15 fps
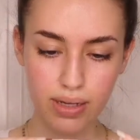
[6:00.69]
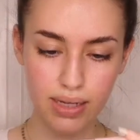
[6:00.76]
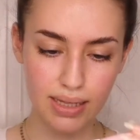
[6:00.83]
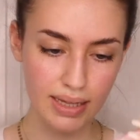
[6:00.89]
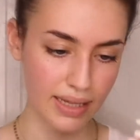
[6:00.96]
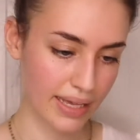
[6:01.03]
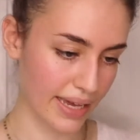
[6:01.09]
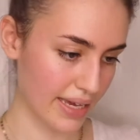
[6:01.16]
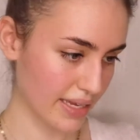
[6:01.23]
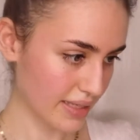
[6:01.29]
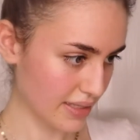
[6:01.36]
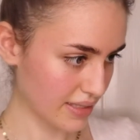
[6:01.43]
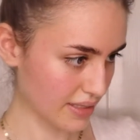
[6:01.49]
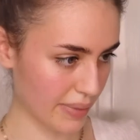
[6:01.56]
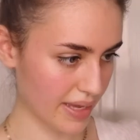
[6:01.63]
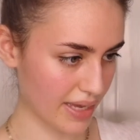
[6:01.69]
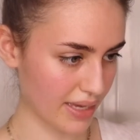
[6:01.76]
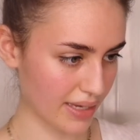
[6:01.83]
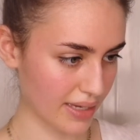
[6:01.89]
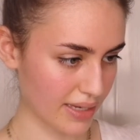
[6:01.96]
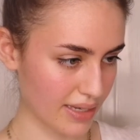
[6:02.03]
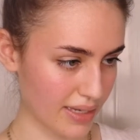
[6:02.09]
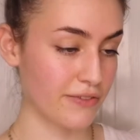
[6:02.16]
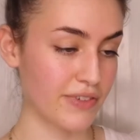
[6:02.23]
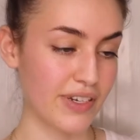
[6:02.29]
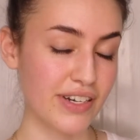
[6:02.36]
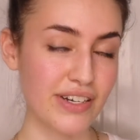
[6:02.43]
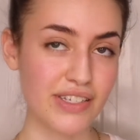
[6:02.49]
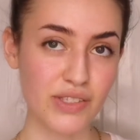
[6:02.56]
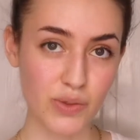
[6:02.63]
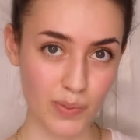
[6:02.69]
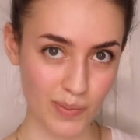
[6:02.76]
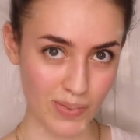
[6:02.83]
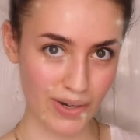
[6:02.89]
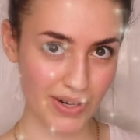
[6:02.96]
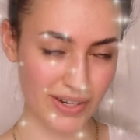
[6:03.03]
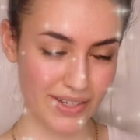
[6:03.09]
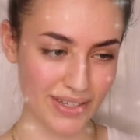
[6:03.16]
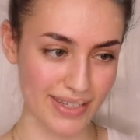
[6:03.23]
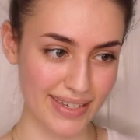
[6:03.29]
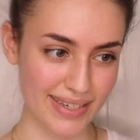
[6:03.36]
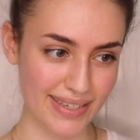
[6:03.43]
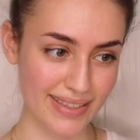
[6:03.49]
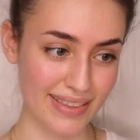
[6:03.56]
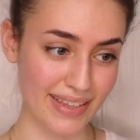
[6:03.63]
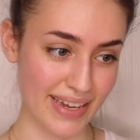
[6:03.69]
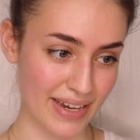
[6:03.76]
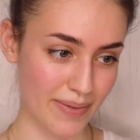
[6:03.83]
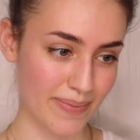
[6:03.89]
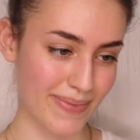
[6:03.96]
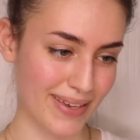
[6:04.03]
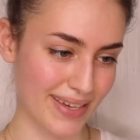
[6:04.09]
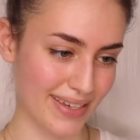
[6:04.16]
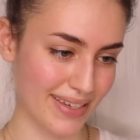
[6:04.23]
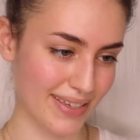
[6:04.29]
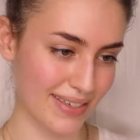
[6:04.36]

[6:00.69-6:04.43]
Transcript: a light pink. Very sparkly light pink.